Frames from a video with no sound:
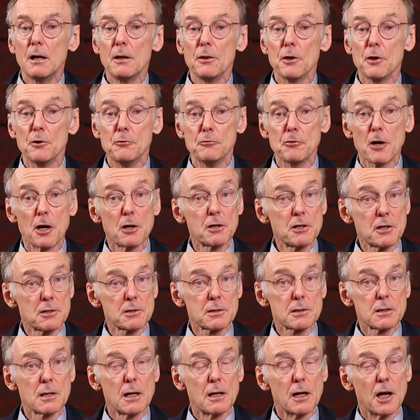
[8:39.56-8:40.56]
The
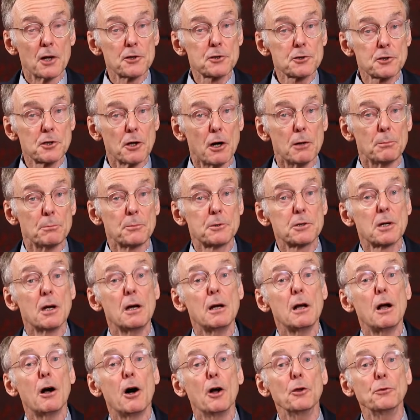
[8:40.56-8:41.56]
drugs are stopped
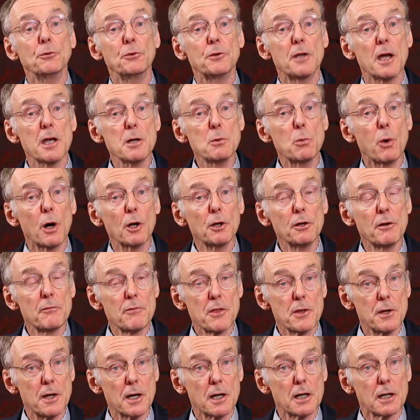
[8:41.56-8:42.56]
on day one
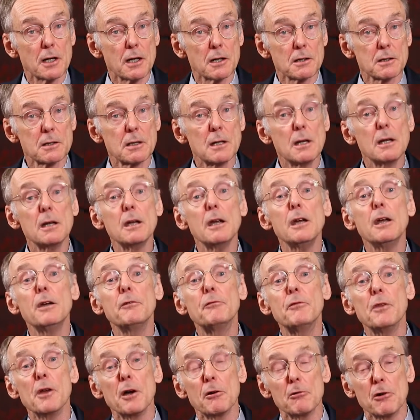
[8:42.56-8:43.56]
of the diet,
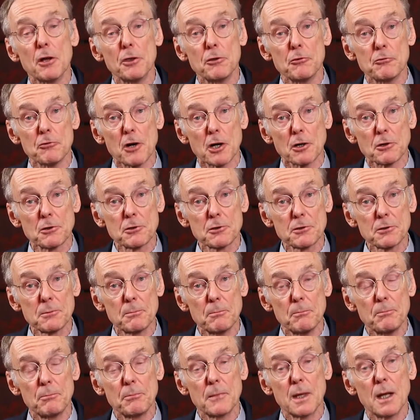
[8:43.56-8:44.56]
if they're on drugs.
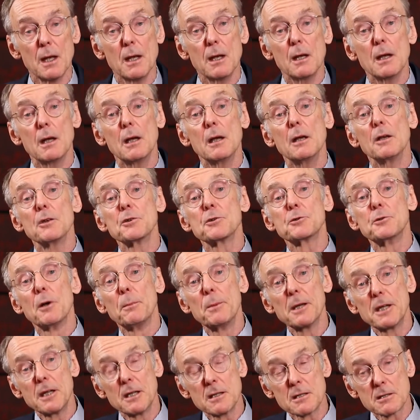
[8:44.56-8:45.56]

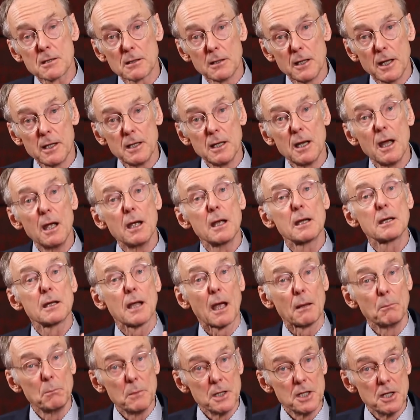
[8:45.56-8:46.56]
Stopping insulin
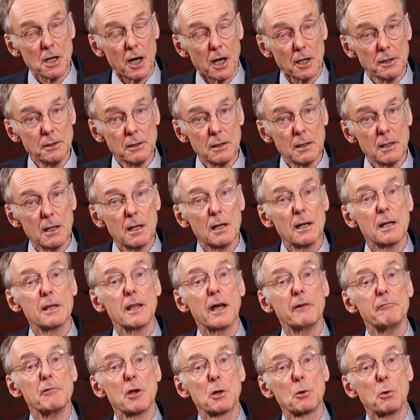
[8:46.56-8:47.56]
can be done.
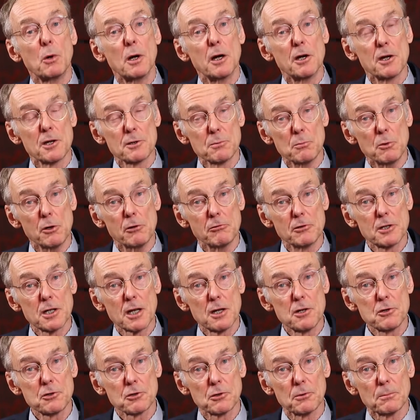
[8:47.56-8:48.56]
That requires more
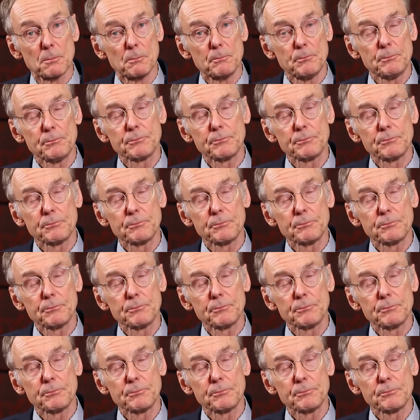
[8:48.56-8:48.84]
attention.